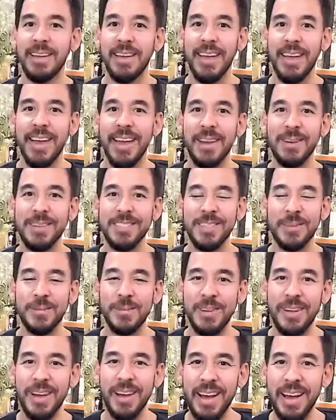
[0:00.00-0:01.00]
Hey, what's up, you
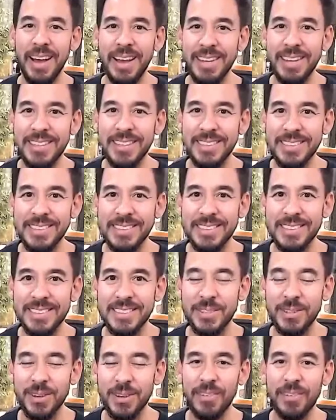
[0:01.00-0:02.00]
guys?
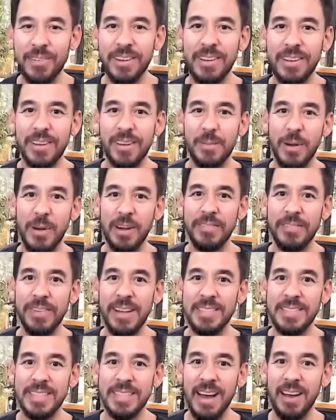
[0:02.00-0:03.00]
To all of our Linkin Park
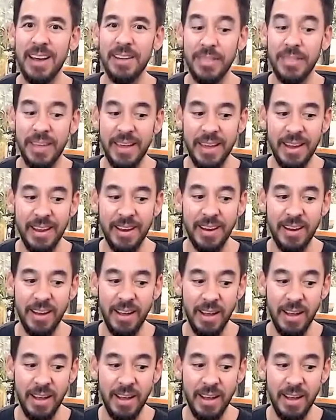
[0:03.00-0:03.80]
fans out there.